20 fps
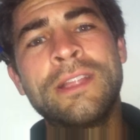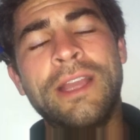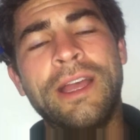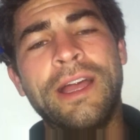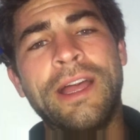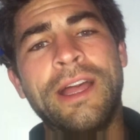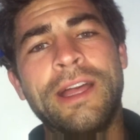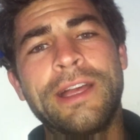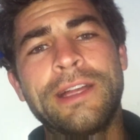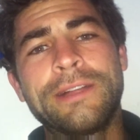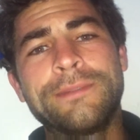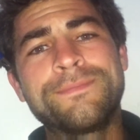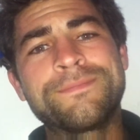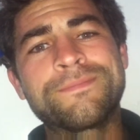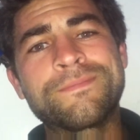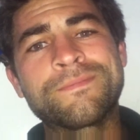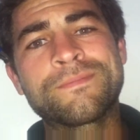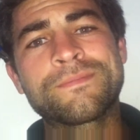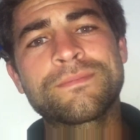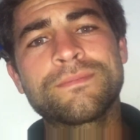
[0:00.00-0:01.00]
um,
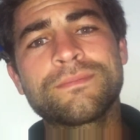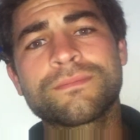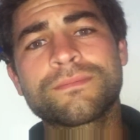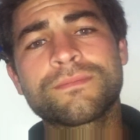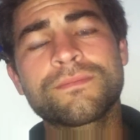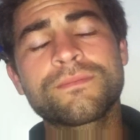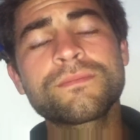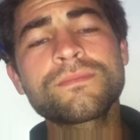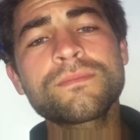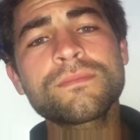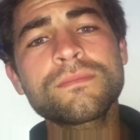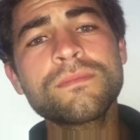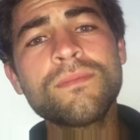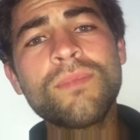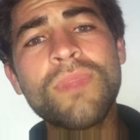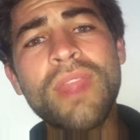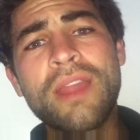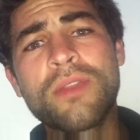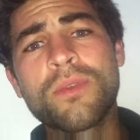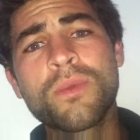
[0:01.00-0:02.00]

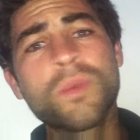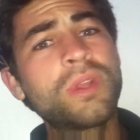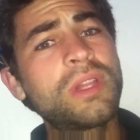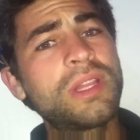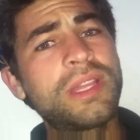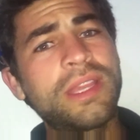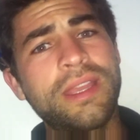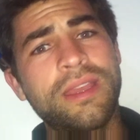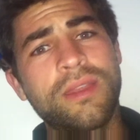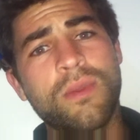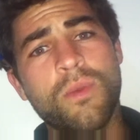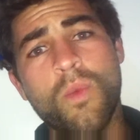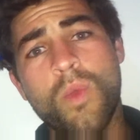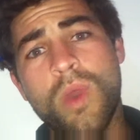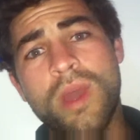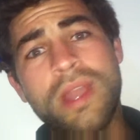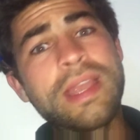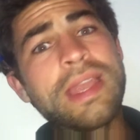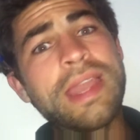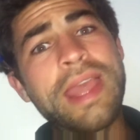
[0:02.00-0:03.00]
and really in
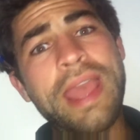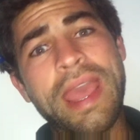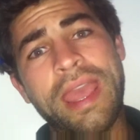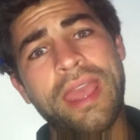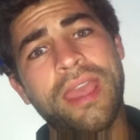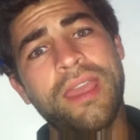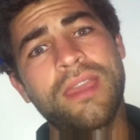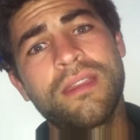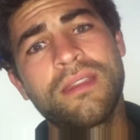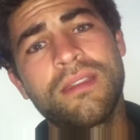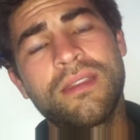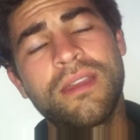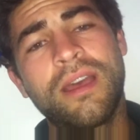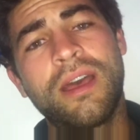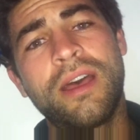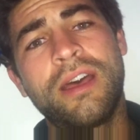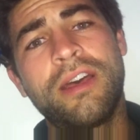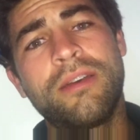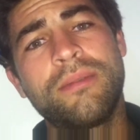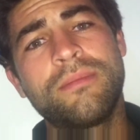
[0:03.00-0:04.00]
one day,
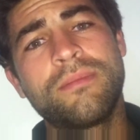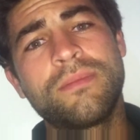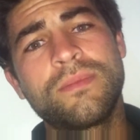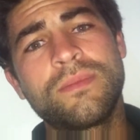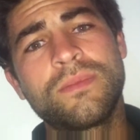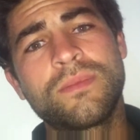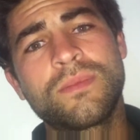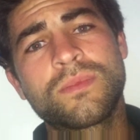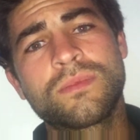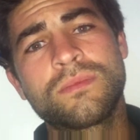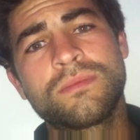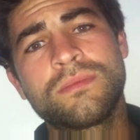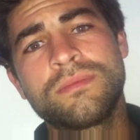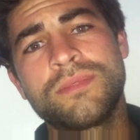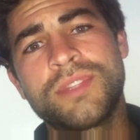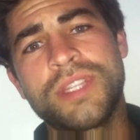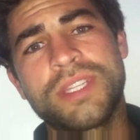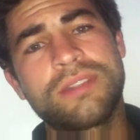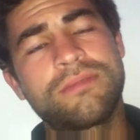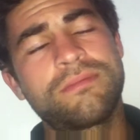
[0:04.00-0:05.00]
um,
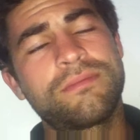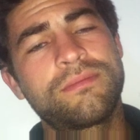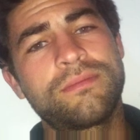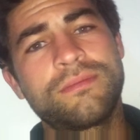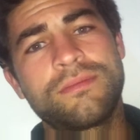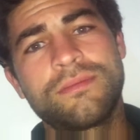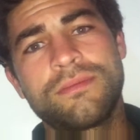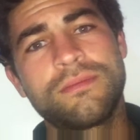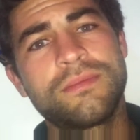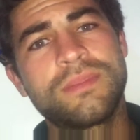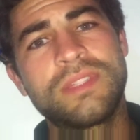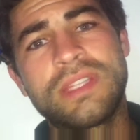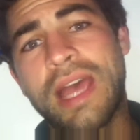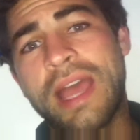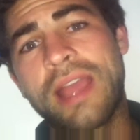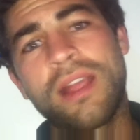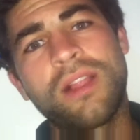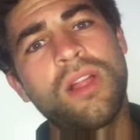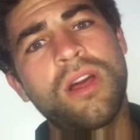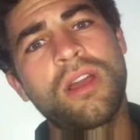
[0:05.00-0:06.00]
just
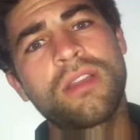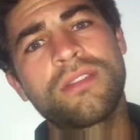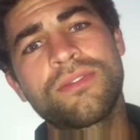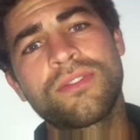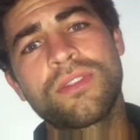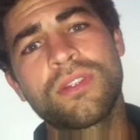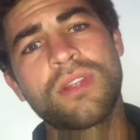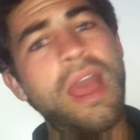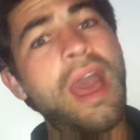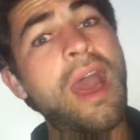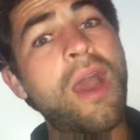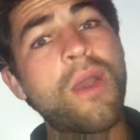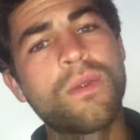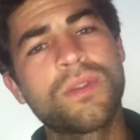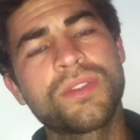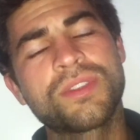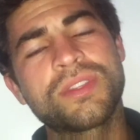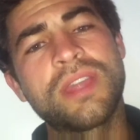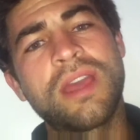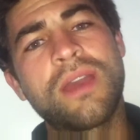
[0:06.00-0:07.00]
dialogue for
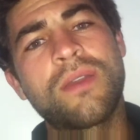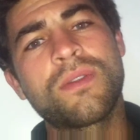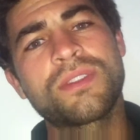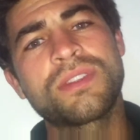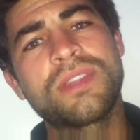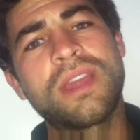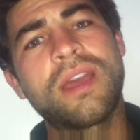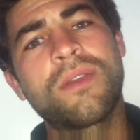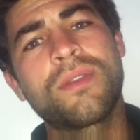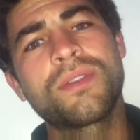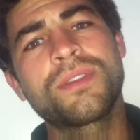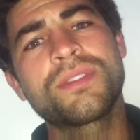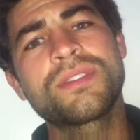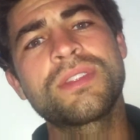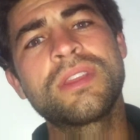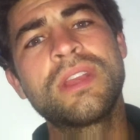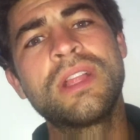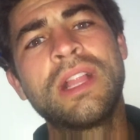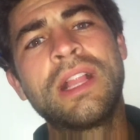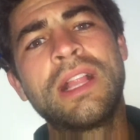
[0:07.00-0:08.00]
hours and hours and hours,
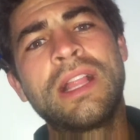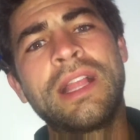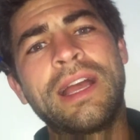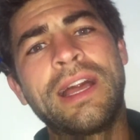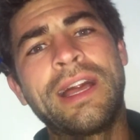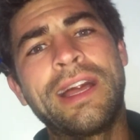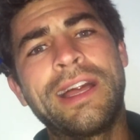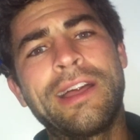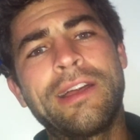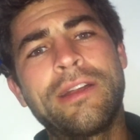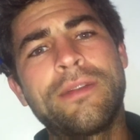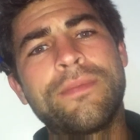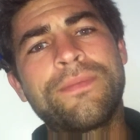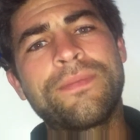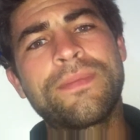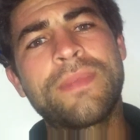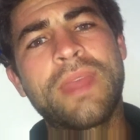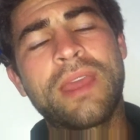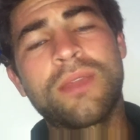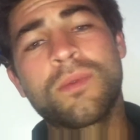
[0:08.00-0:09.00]
um,
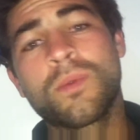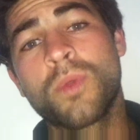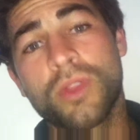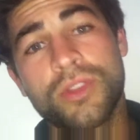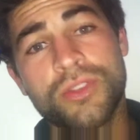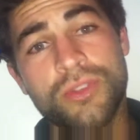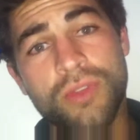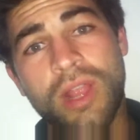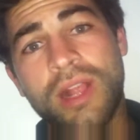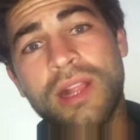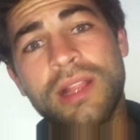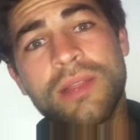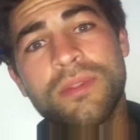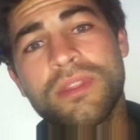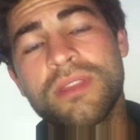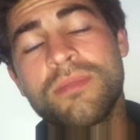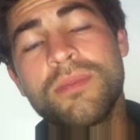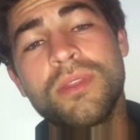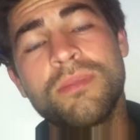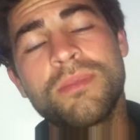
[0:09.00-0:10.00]
and work directly with
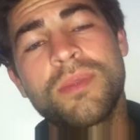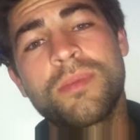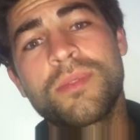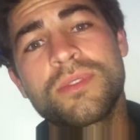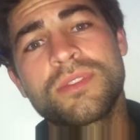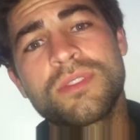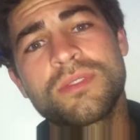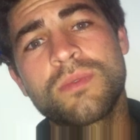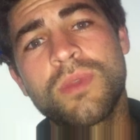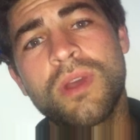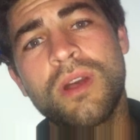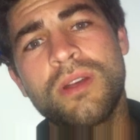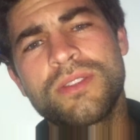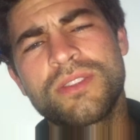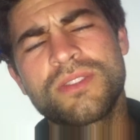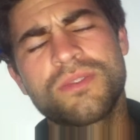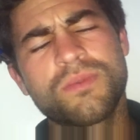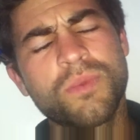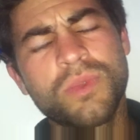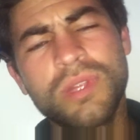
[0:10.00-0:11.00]
community members as well. It was
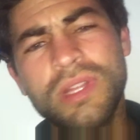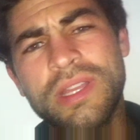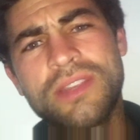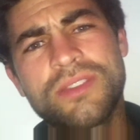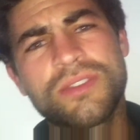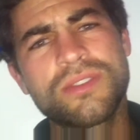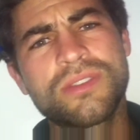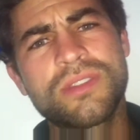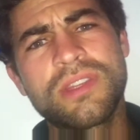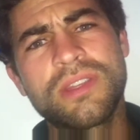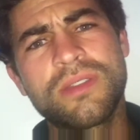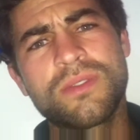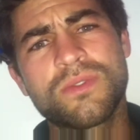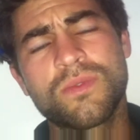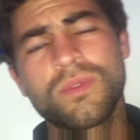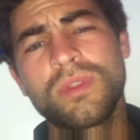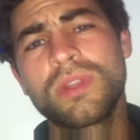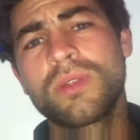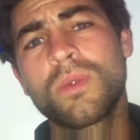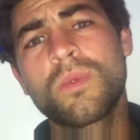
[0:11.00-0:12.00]
just really interesting. It was
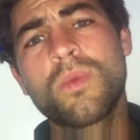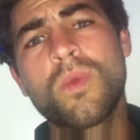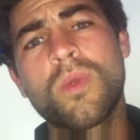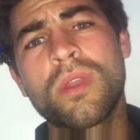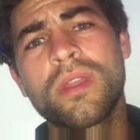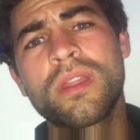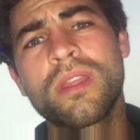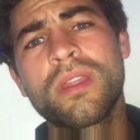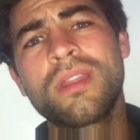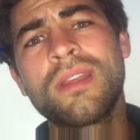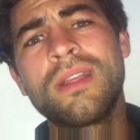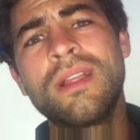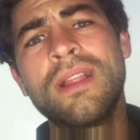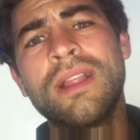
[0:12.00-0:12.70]
really rewarding,